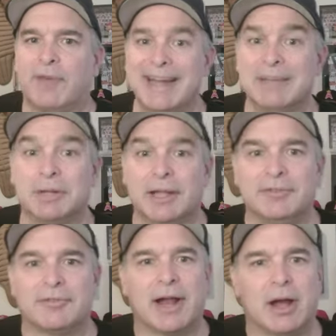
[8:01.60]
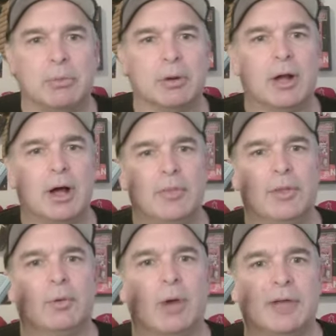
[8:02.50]
find a place for Albert
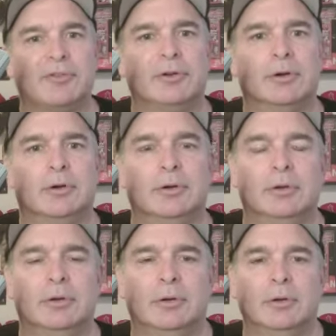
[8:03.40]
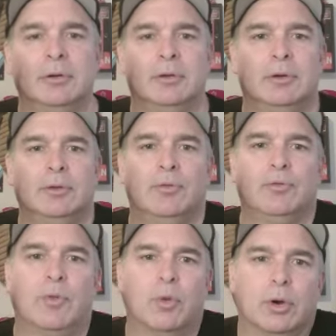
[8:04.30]
on their roster
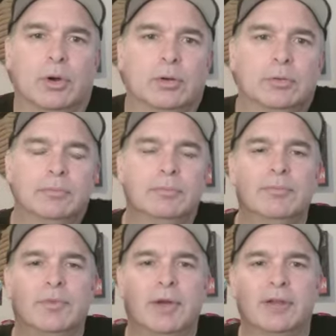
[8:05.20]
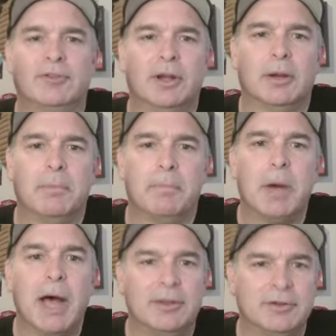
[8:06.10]
for next year.
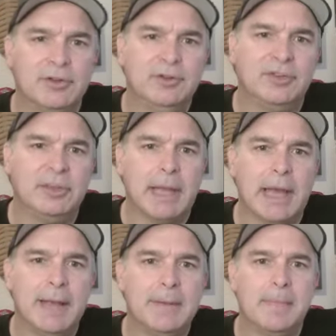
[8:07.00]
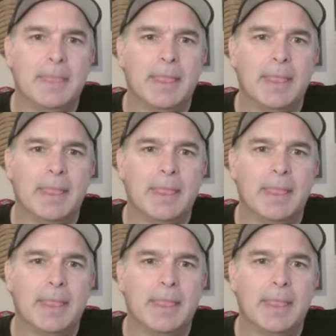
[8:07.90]
But there's a new CBA.